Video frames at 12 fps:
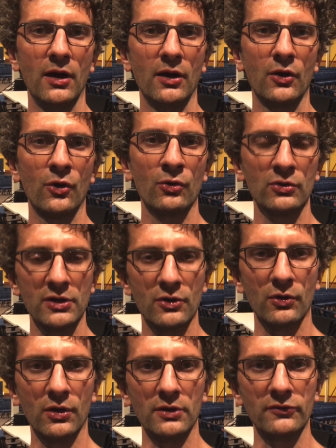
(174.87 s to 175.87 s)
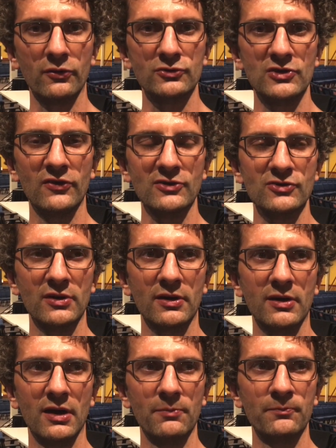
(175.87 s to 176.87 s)
earlier on. So she's actually going to
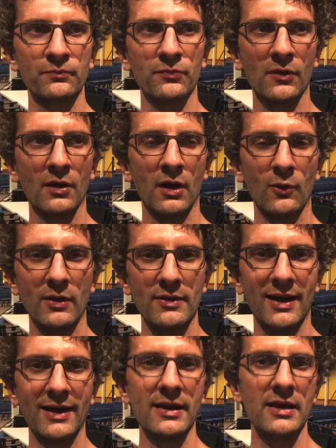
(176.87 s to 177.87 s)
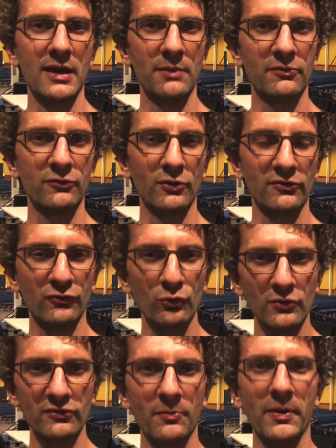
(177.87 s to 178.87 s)
come around 9 a.m. So as soon
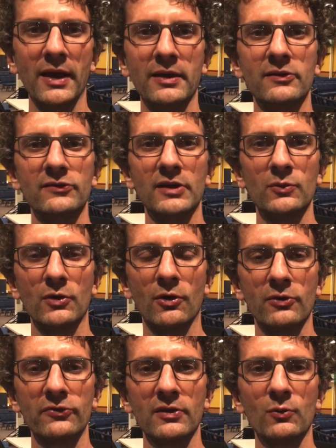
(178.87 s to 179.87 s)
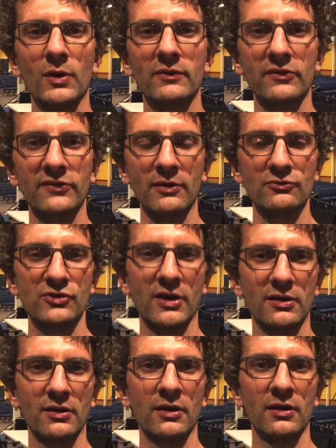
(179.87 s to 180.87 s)
as the band is done rehearsing, we have to sound check
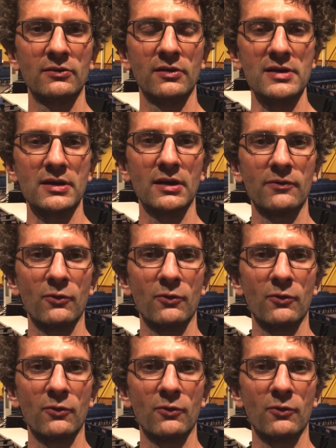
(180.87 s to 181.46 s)
Danica for